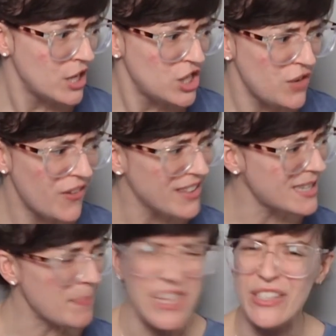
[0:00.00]
she felt
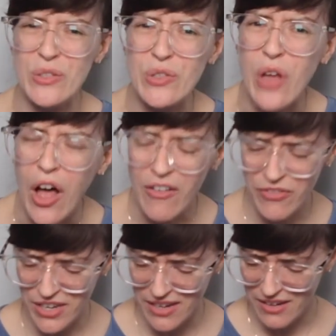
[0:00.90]
something
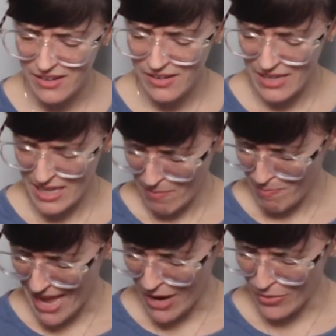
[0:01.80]
soft and
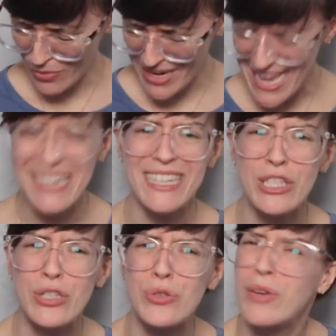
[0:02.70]
powdery and
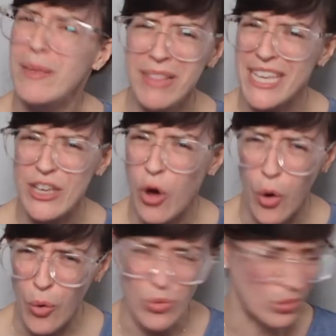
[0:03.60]
extremely
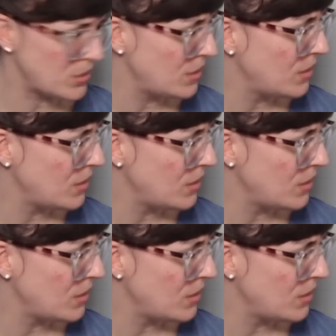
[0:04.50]
cold.